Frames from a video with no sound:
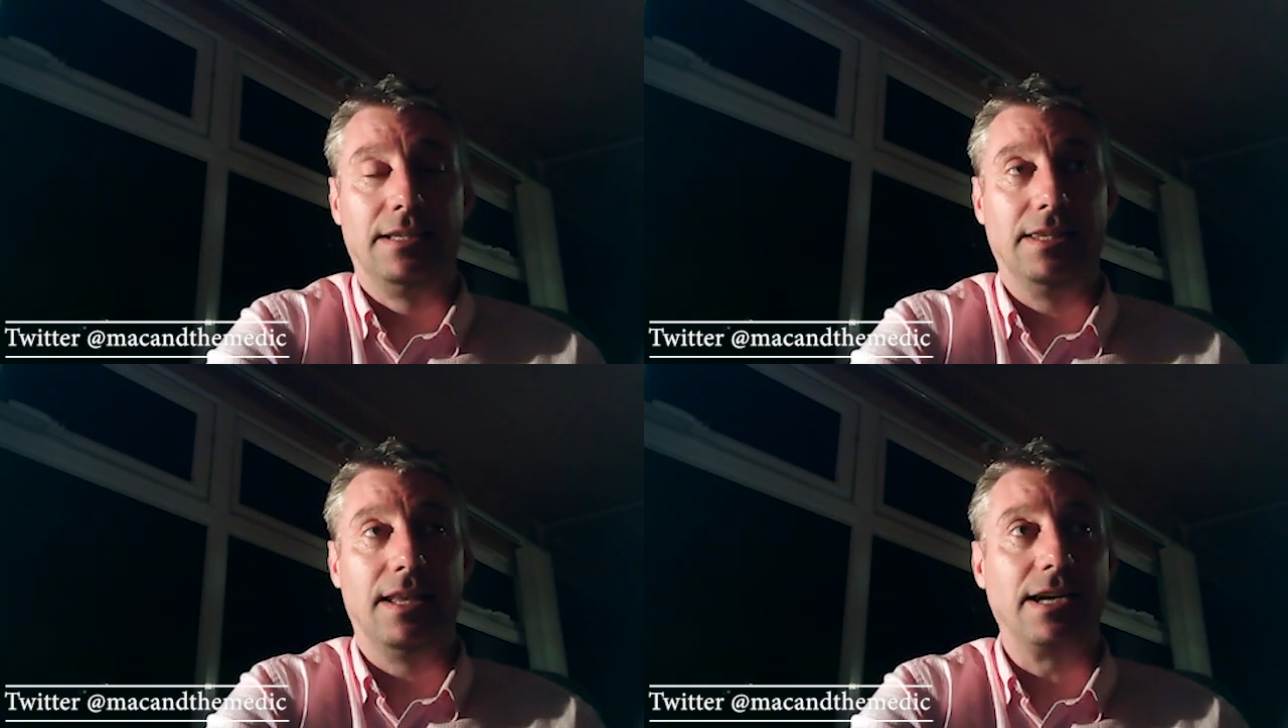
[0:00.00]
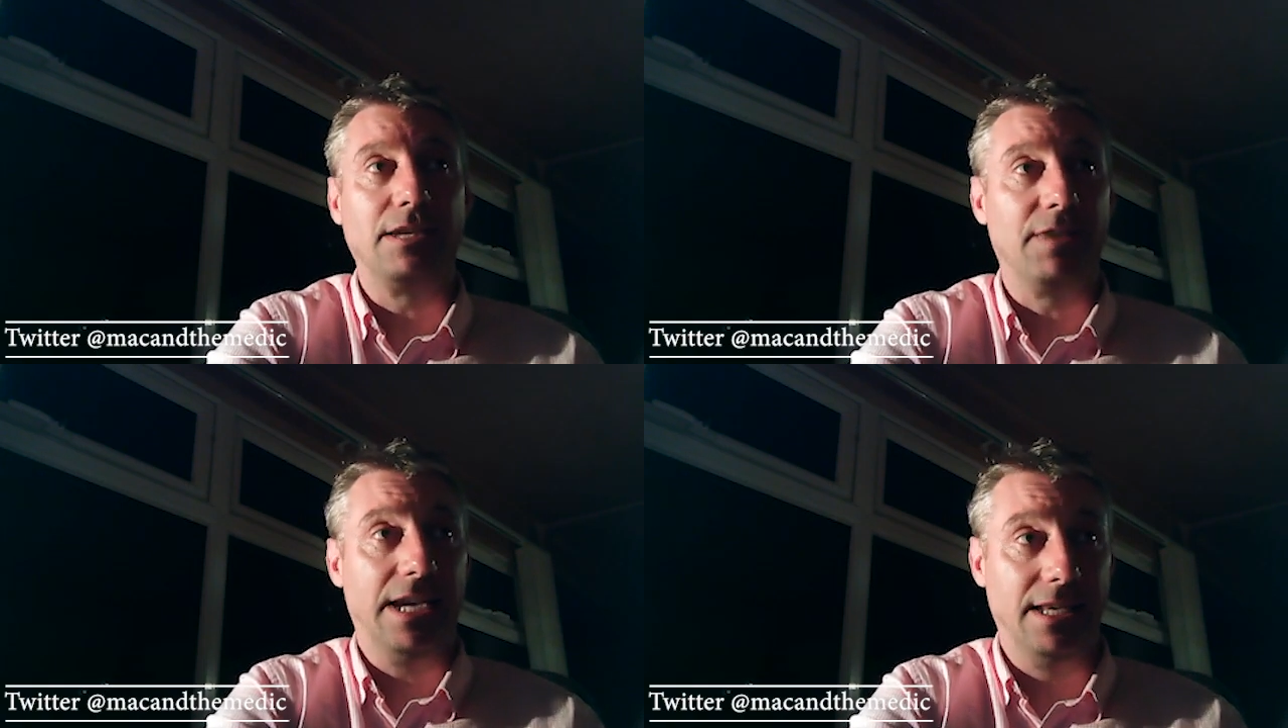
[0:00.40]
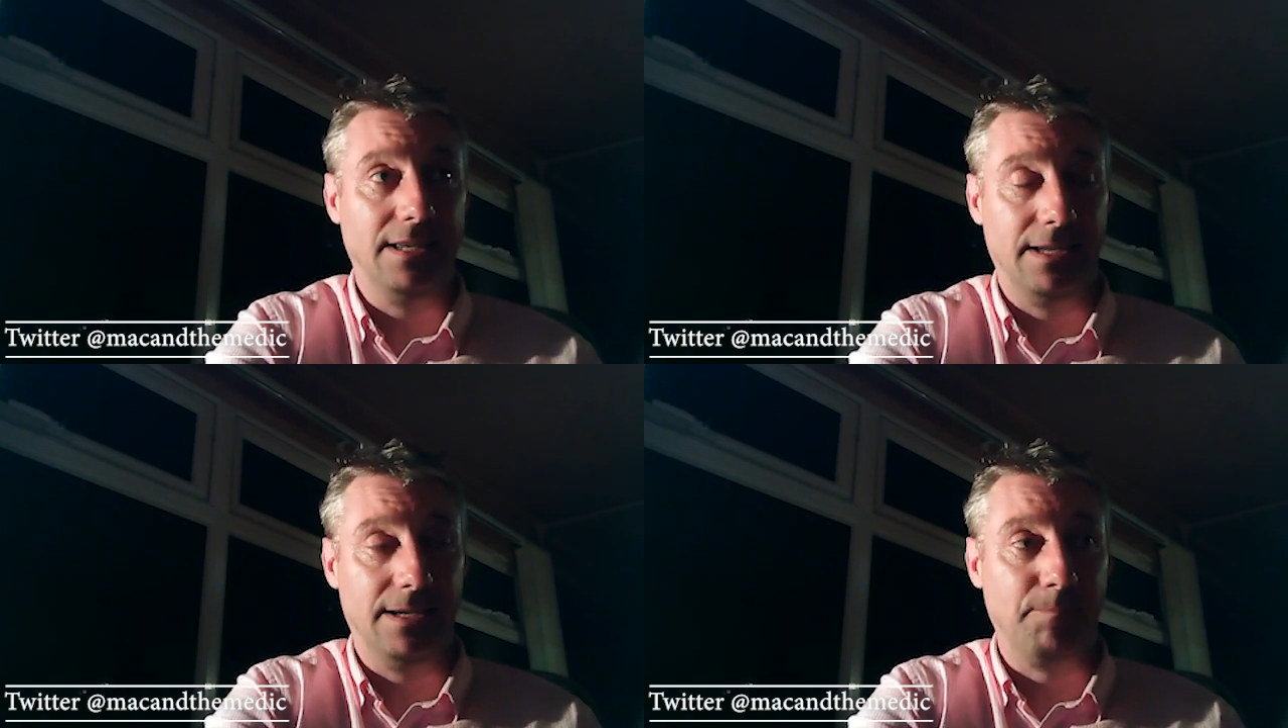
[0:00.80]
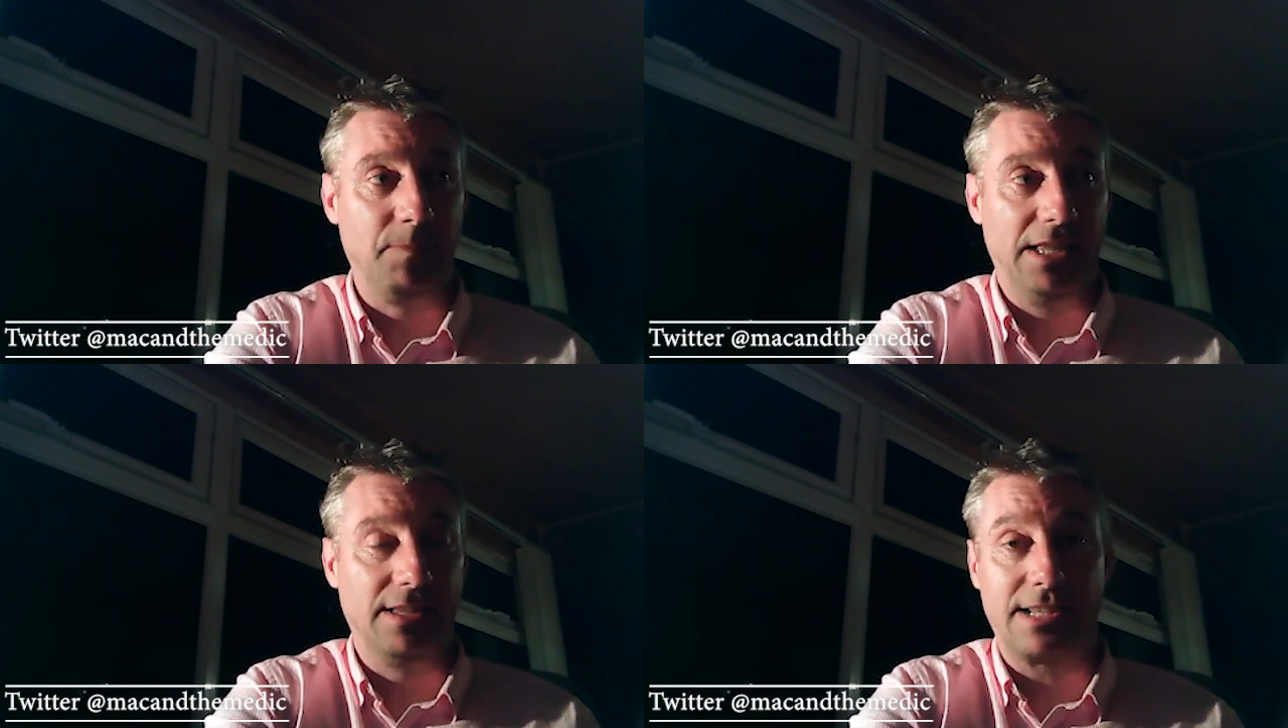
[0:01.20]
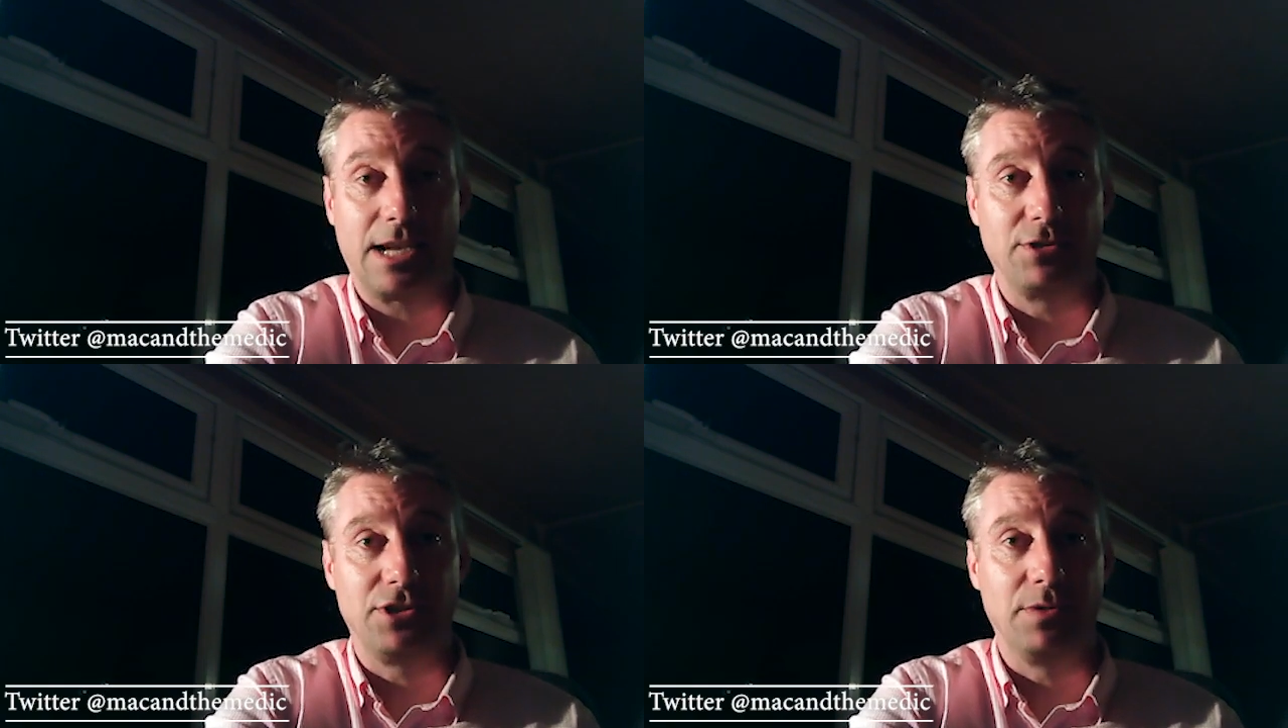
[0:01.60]
live in the in the
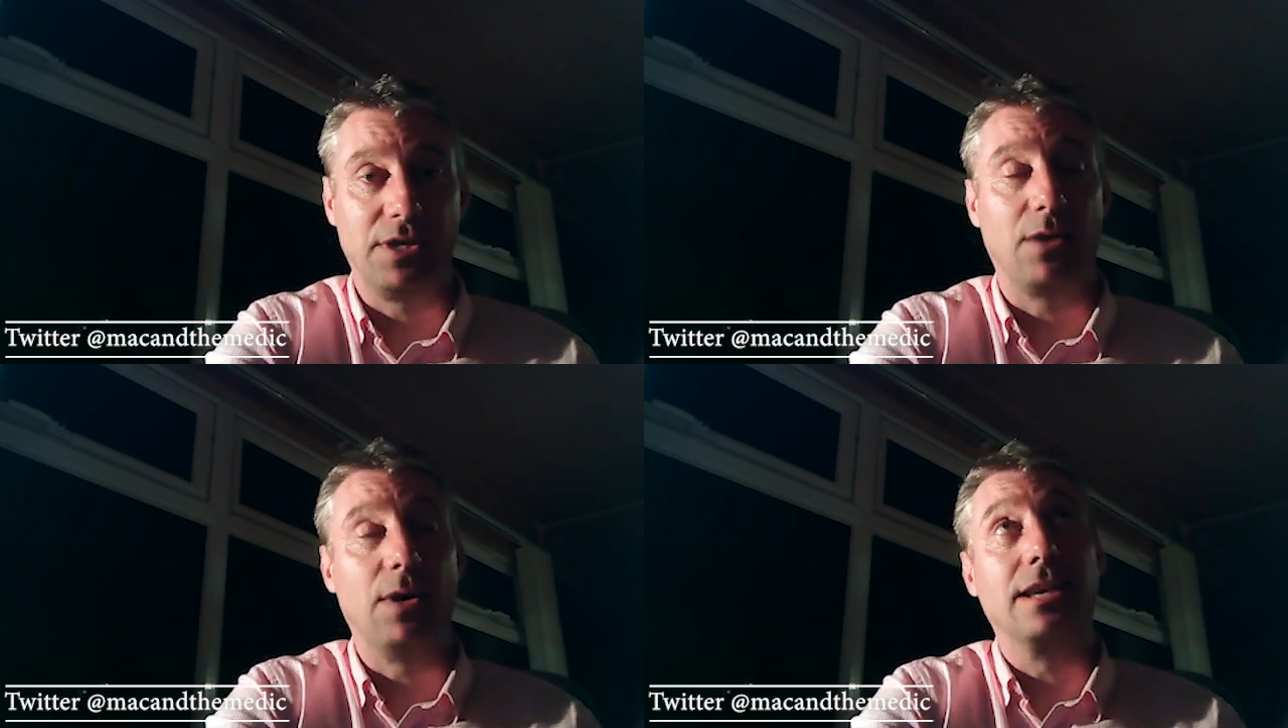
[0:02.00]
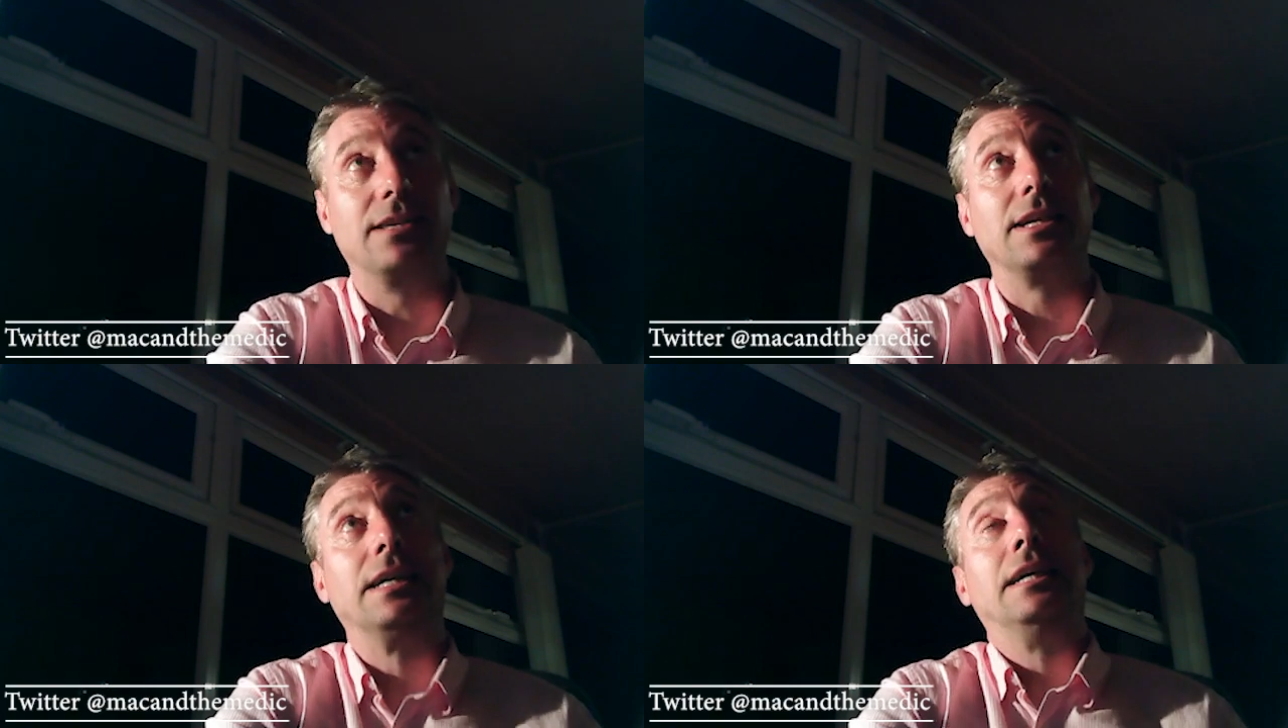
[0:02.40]
sound studio, and